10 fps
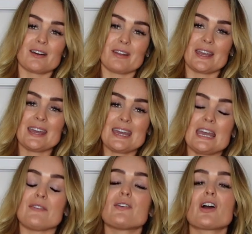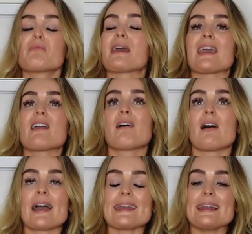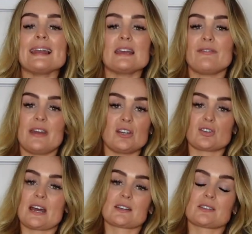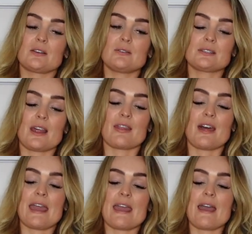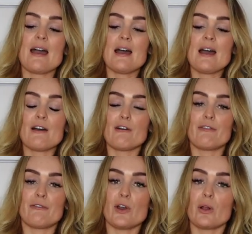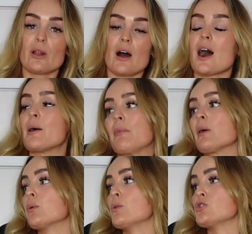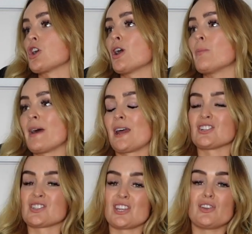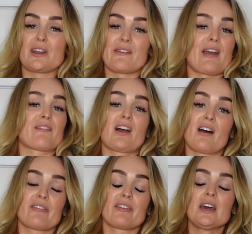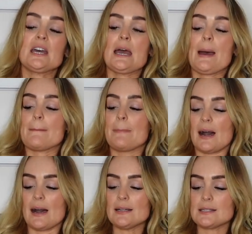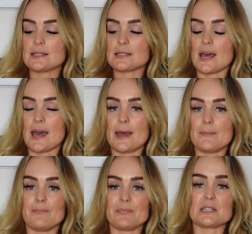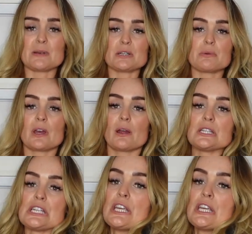lovely. If you know me, I live in tracksuits. They fill up my wardrobe and I just think you can never have enough. But especially with going to